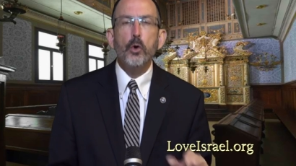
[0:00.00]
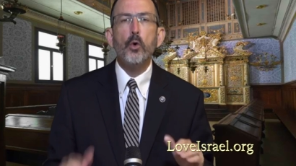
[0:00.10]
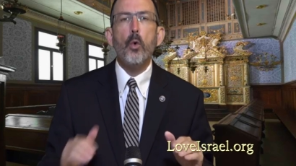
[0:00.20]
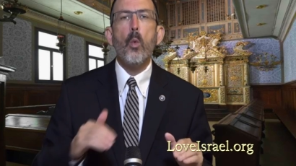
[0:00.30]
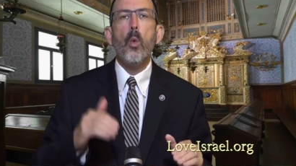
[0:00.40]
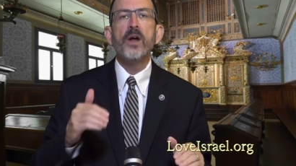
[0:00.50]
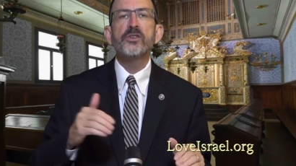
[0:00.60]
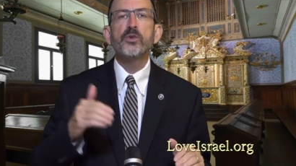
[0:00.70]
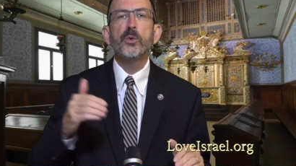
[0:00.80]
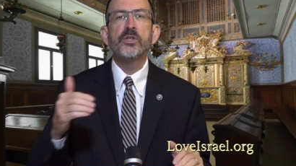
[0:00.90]
who
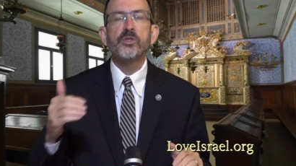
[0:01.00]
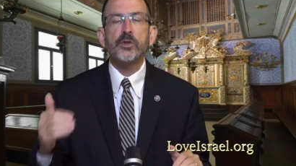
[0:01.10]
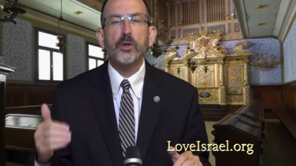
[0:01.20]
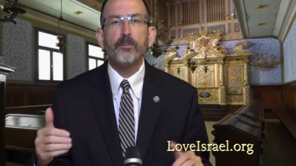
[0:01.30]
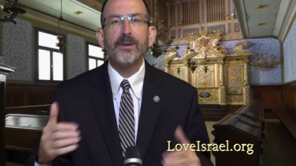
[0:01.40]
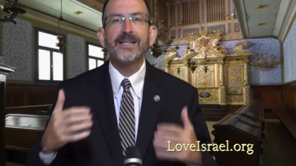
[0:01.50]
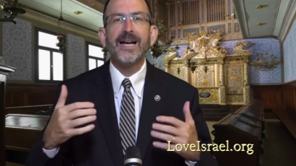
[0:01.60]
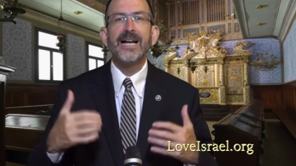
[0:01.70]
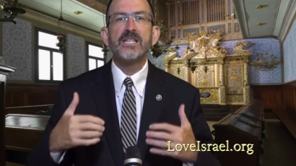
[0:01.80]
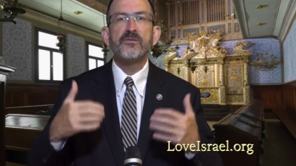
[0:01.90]
want to interpret
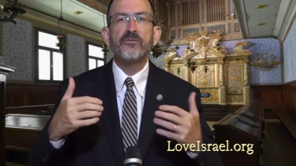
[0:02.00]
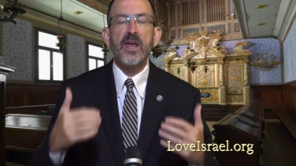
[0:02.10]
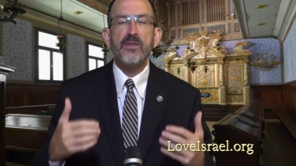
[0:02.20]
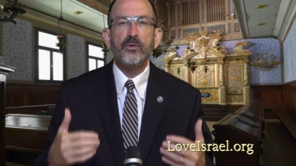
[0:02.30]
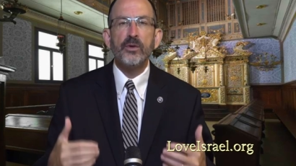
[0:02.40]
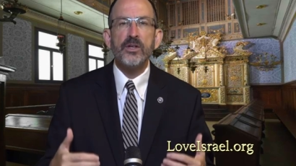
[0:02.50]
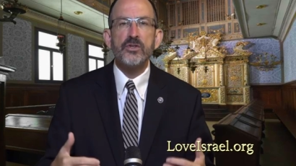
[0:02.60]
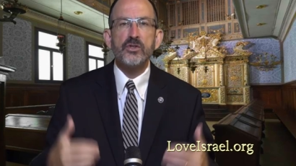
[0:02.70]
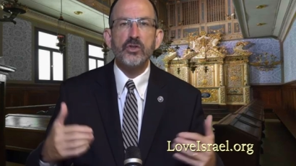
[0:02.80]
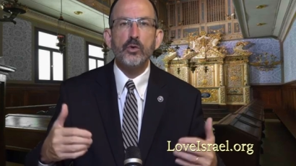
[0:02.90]
God's
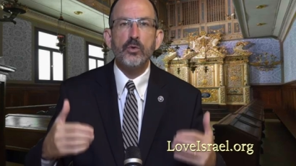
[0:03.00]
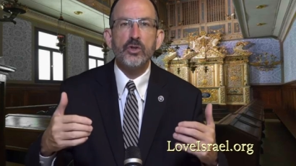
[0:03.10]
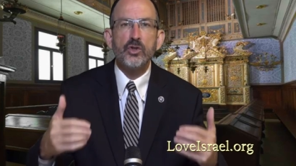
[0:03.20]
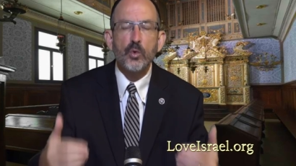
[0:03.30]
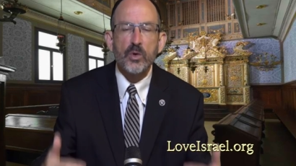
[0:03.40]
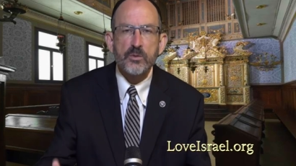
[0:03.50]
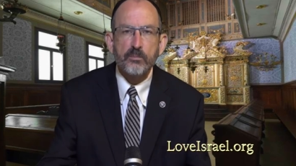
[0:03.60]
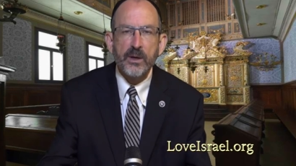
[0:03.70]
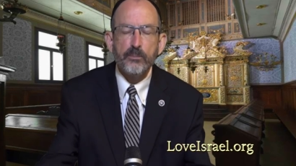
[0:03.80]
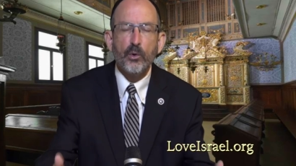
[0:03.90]
faithfulness to the Jewish
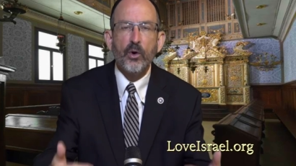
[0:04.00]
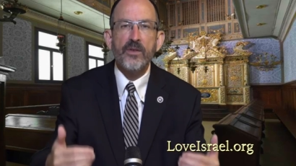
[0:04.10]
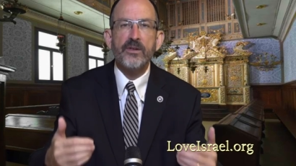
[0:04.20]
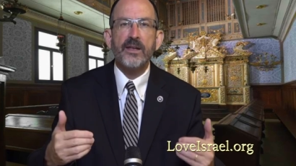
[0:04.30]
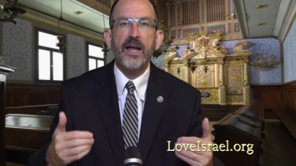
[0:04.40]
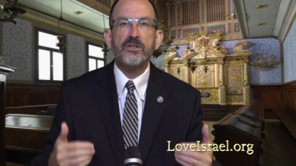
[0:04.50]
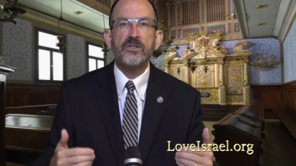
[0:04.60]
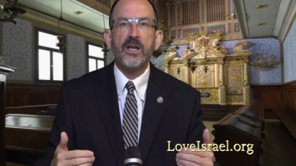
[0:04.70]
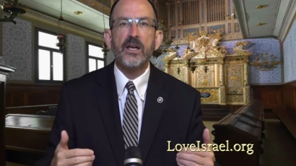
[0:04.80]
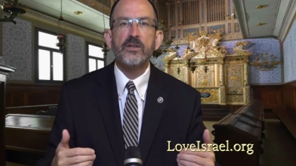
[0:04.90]
people in the
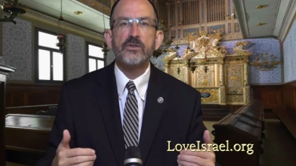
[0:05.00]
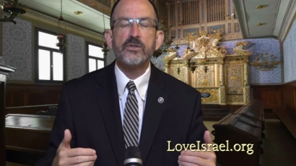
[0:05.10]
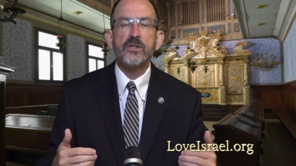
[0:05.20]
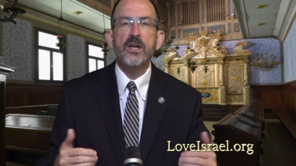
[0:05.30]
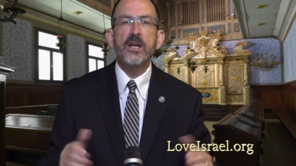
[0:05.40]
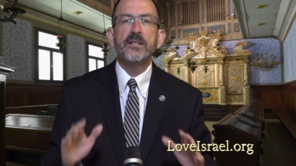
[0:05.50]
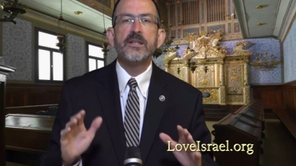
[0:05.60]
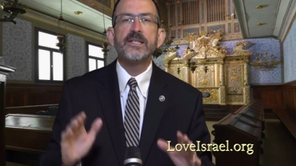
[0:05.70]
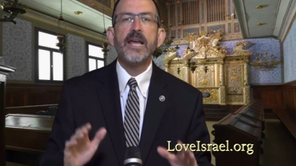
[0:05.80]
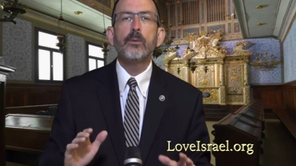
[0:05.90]
last days
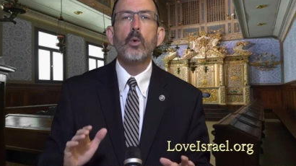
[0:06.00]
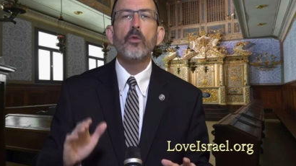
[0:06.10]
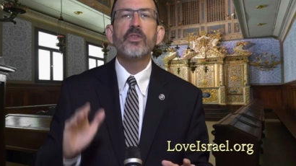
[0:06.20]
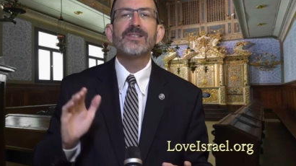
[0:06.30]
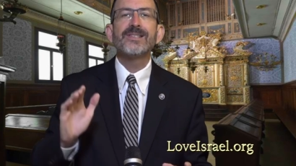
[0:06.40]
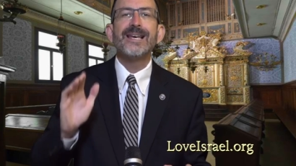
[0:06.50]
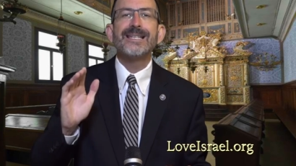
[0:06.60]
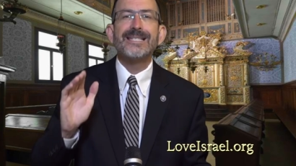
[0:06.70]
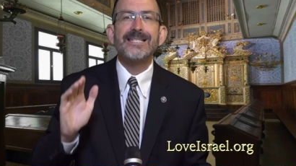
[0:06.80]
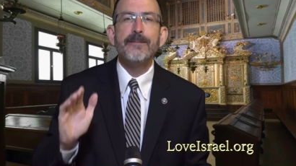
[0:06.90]
to say, well, this
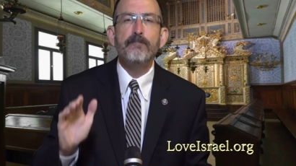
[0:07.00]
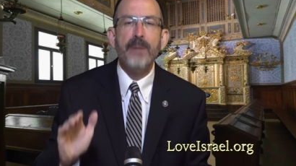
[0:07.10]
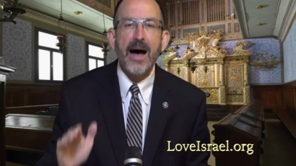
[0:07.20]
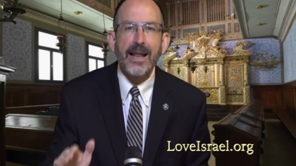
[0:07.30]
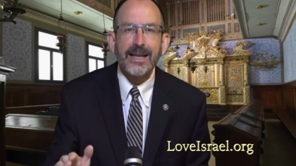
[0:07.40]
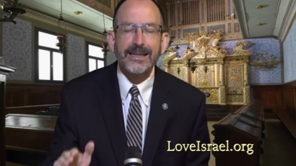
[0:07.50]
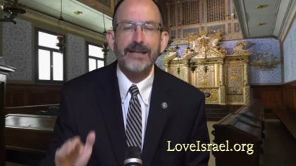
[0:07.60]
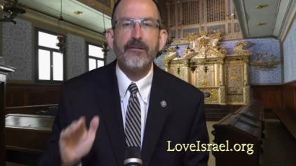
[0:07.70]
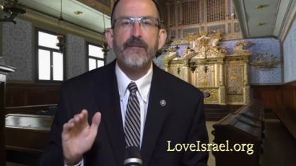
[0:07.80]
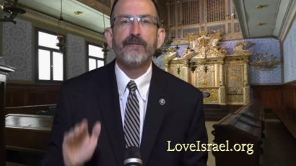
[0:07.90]
symbolically
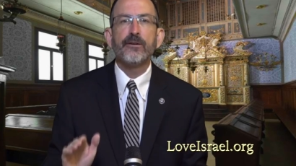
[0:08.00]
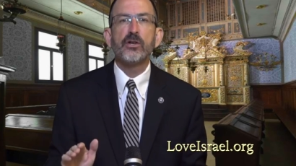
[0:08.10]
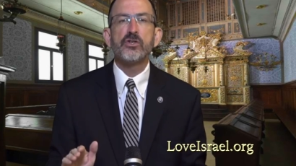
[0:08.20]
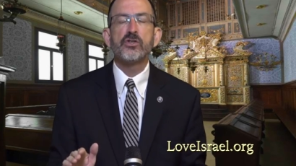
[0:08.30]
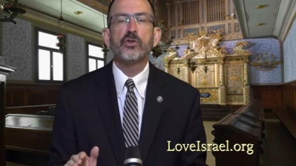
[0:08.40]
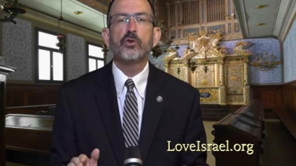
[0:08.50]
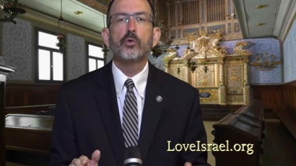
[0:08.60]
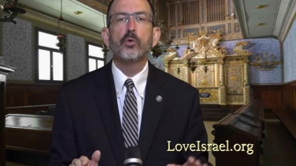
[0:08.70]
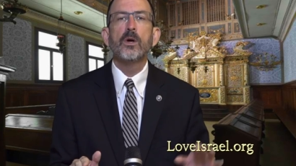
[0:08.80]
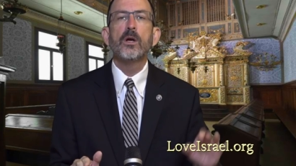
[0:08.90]
refers
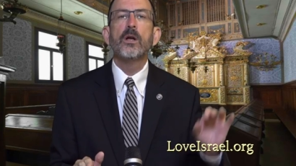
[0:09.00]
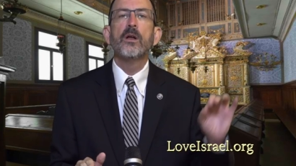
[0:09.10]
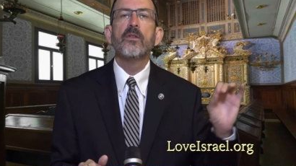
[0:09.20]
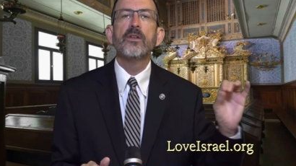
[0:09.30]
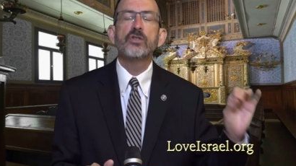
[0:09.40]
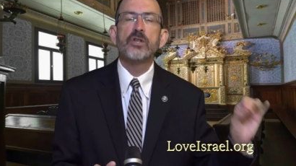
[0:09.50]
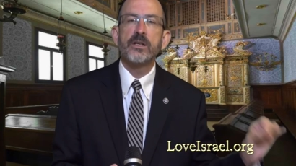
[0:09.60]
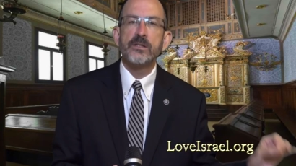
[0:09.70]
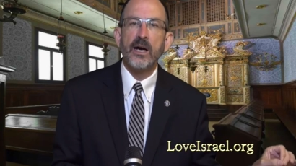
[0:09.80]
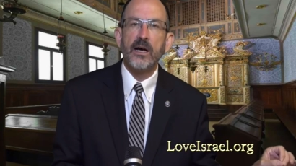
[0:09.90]
to the
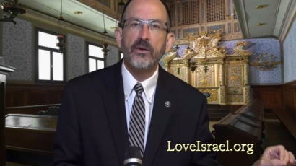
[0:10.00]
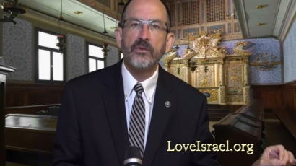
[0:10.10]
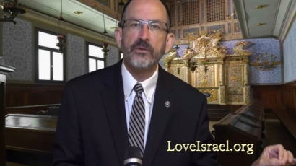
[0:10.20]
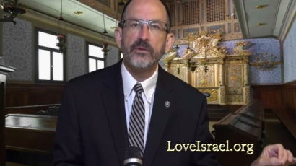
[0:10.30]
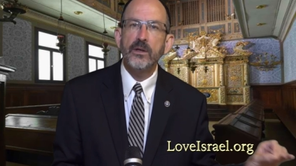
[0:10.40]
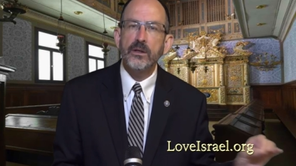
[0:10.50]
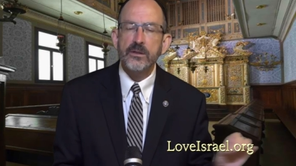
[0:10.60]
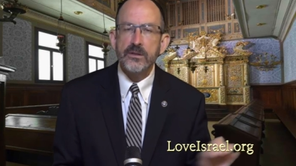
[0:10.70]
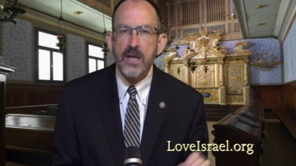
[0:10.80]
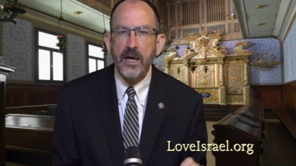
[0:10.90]
Gentiles. It
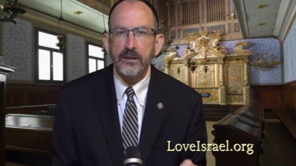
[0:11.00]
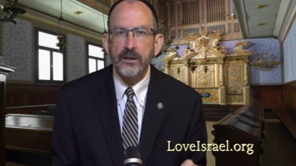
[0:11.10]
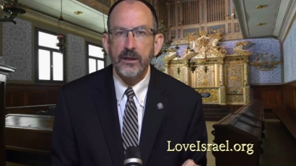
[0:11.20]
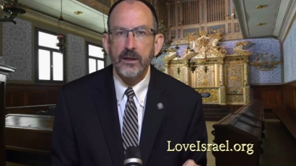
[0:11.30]
does not.